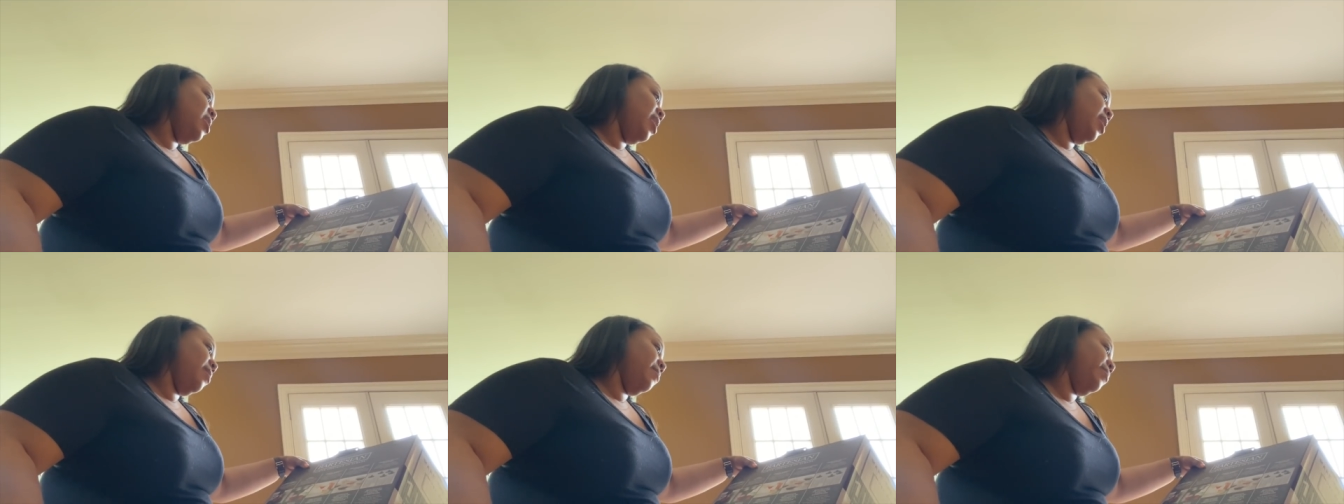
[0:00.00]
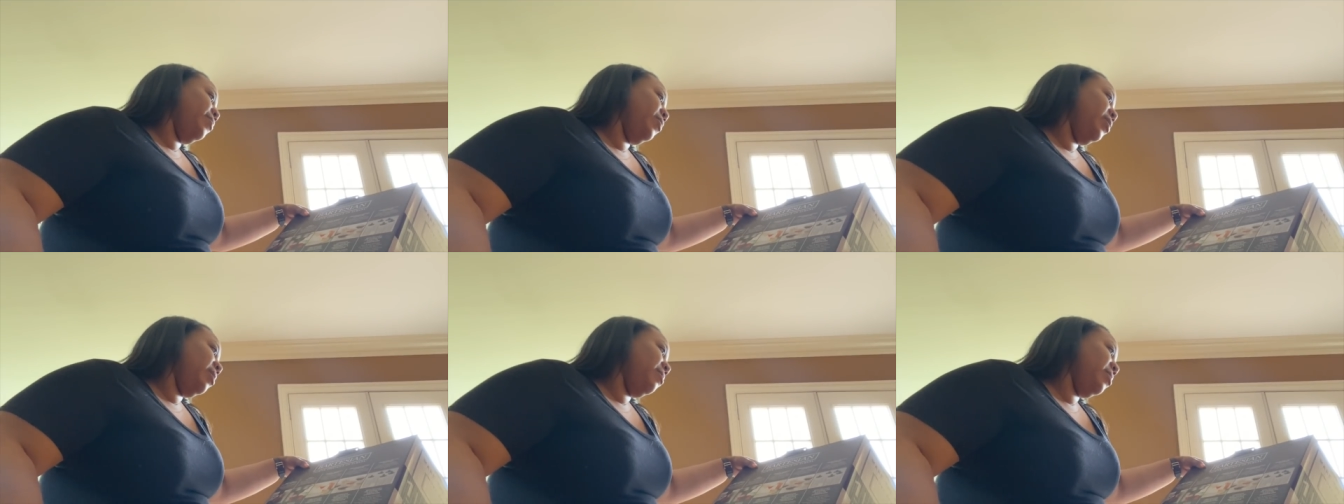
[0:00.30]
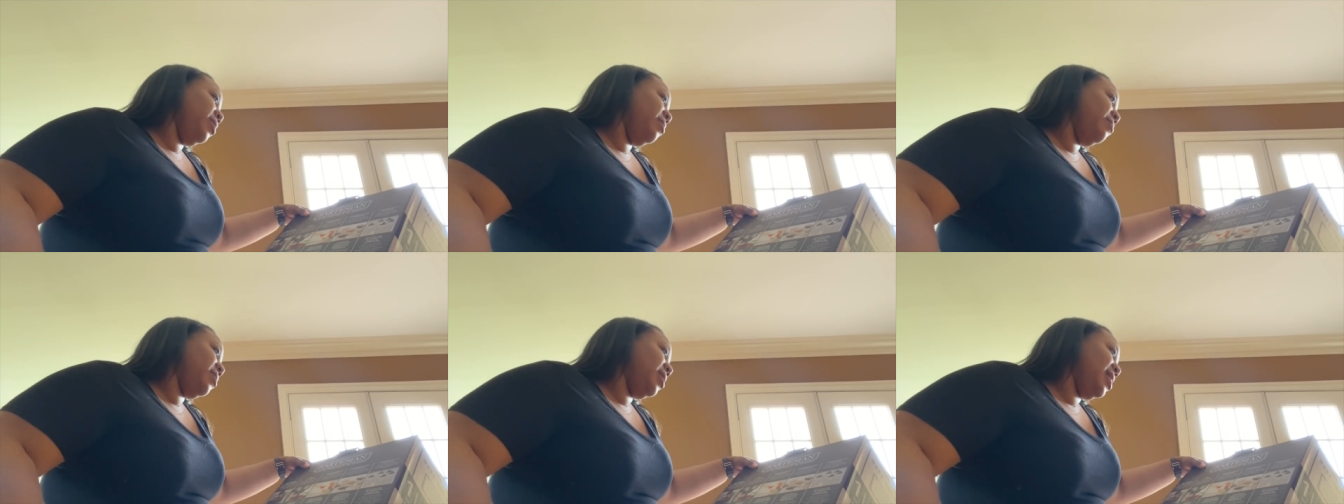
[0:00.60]
and
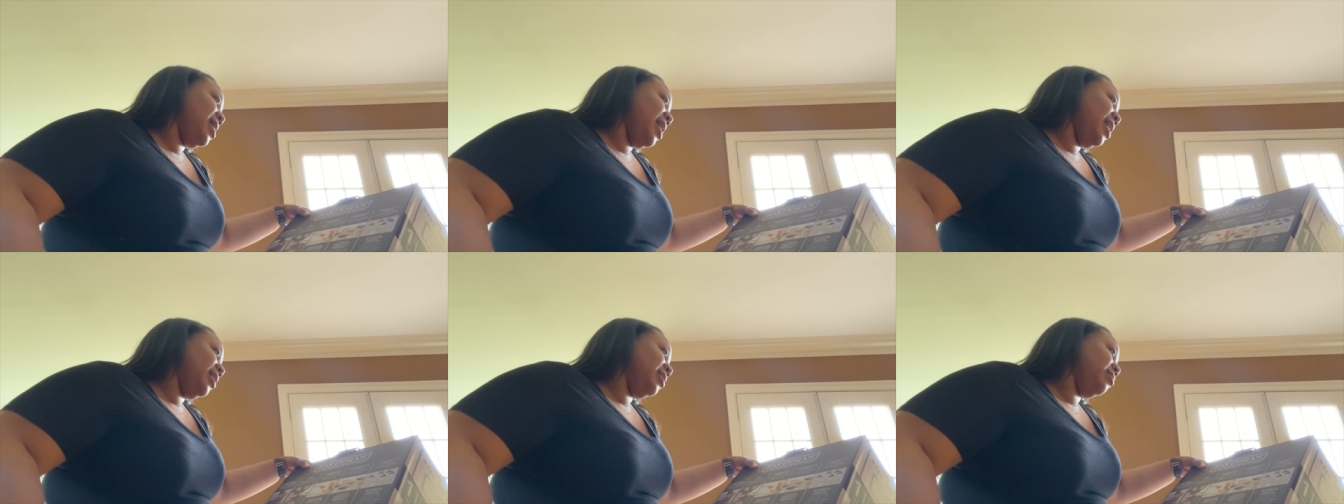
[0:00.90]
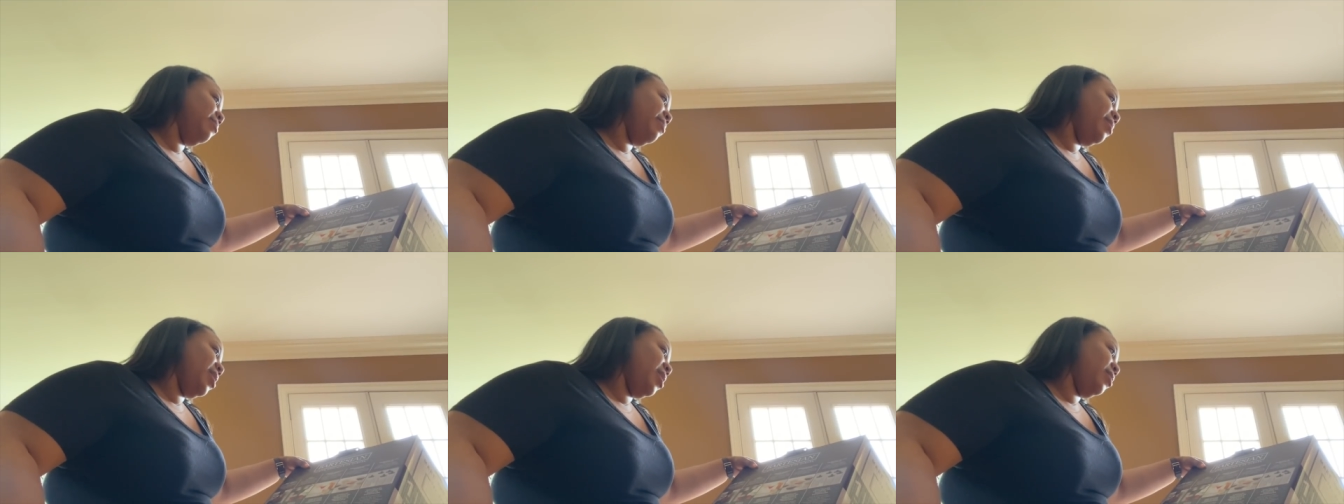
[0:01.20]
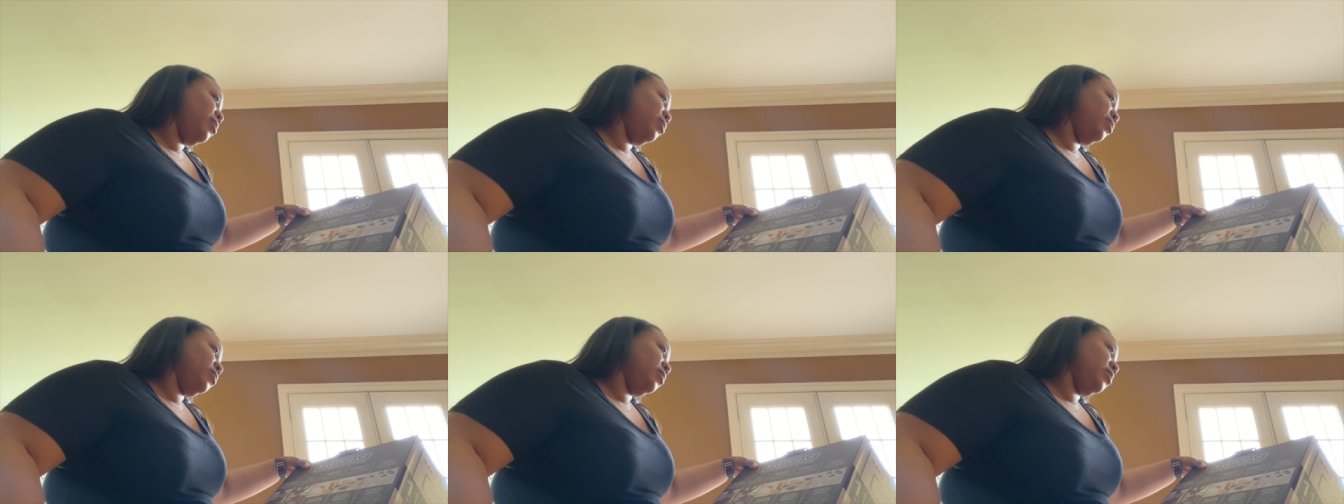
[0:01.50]
premium glass
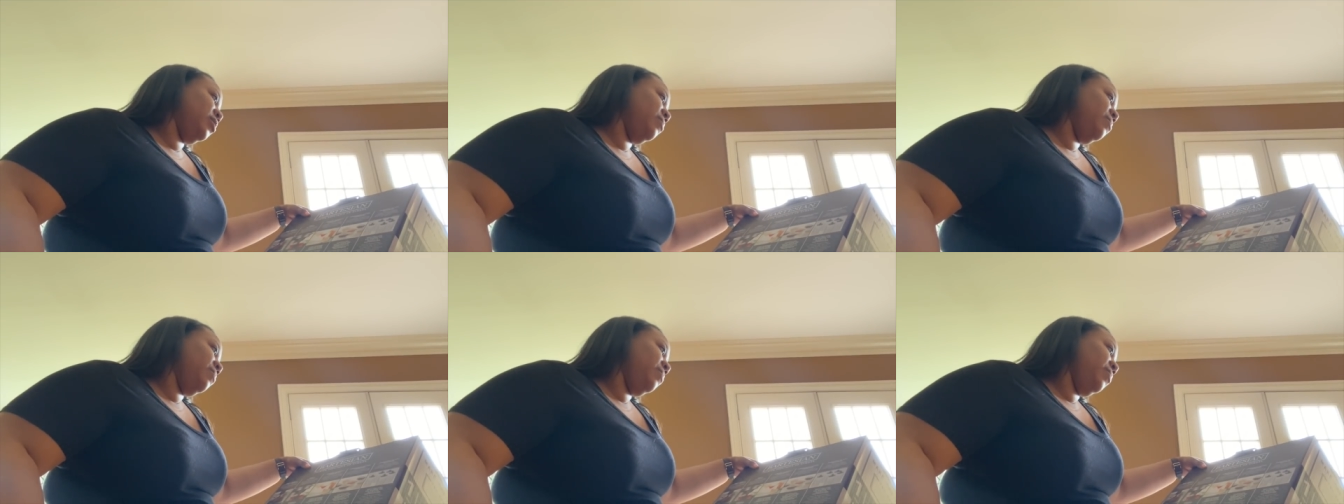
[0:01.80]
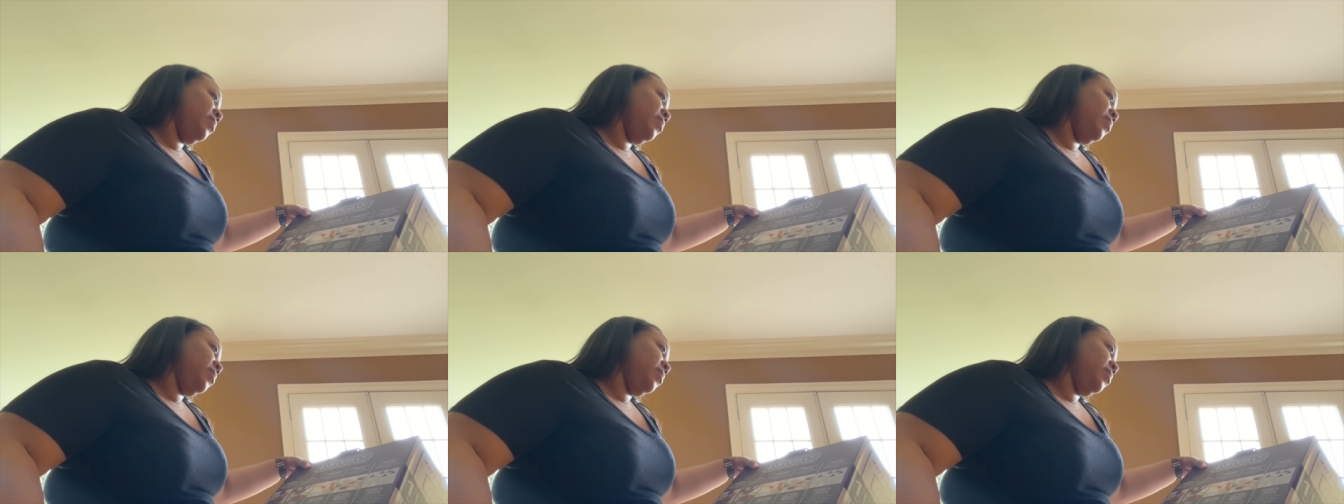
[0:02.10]
bottles.